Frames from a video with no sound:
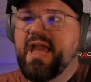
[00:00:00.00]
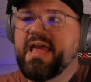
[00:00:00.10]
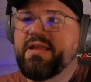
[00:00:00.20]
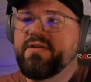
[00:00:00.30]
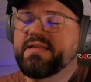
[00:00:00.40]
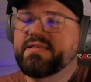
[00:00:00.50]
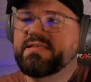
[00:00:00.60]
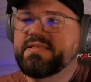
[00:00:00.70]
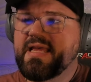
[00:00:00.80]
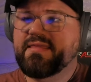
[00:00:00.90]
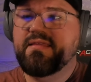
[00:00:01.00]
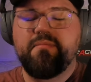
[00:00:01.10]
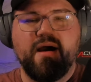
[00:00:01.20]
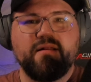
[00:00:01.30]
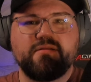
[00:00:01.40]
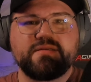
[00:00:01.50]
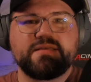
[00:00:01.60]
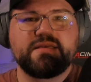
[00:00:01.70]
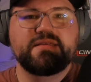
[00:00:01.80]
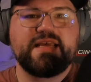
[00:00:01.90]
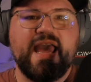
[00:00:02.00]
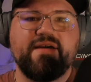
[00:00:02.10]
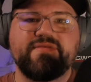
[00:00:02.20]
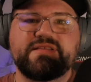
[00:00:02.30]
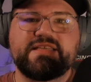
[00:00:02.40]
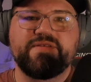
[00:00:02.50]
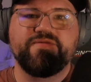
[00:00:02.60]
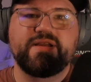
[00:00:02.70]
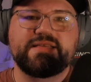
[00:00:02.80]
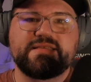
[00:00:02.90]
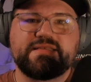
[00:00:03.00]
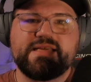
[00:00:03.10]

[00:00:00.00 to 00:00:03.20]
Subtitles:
and you can set the models to have different